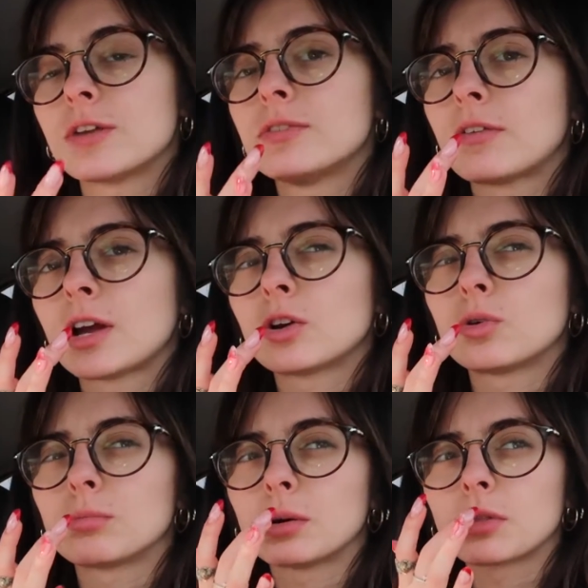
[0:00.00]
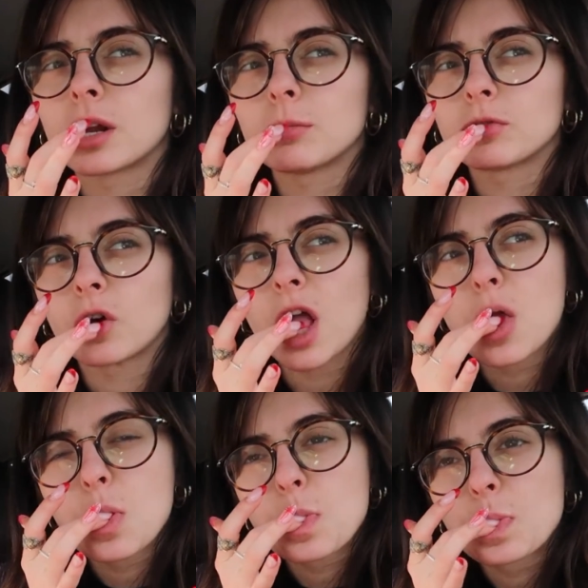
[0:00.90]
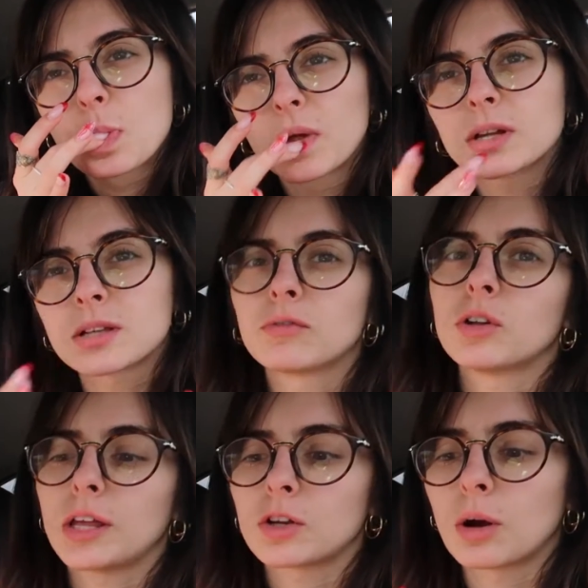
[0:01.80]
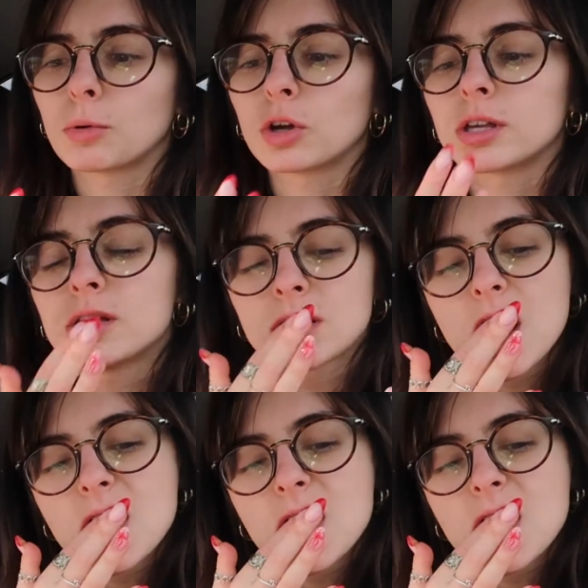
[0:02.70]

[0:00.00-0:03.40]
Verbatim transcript: I've never had cornbread with honey before. Except for like Crumbl cookies.